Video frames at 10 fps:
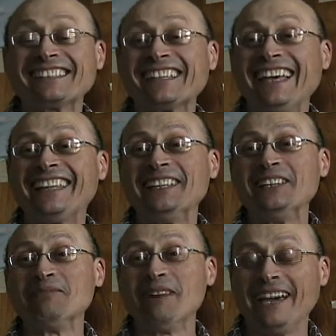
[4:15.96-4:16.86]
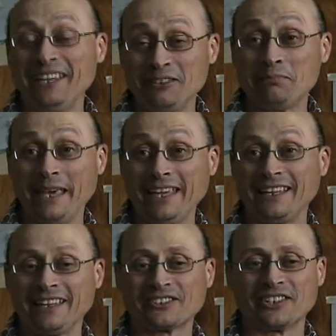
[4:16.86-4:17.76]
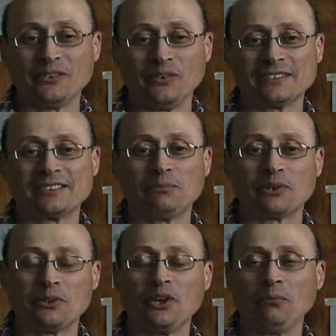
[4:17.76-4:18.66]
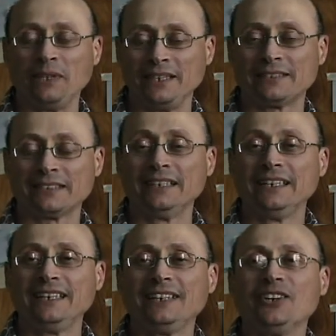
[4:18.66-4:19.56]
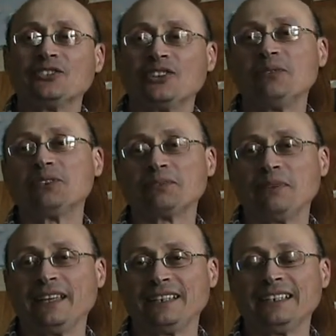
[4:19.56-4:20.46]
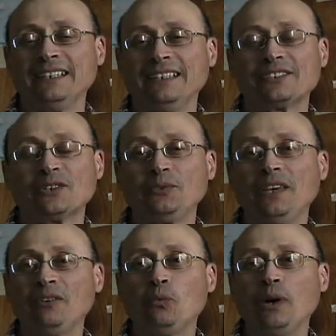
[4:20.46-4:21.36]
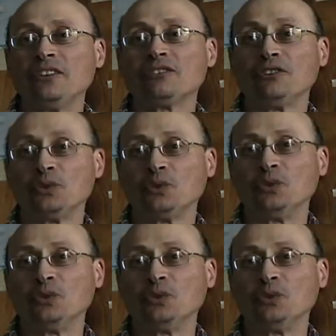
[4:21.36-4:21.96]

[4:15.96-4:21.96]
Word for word: Instead, in my paintings, it was the predominant, you know, subject matter. So we have a wonderful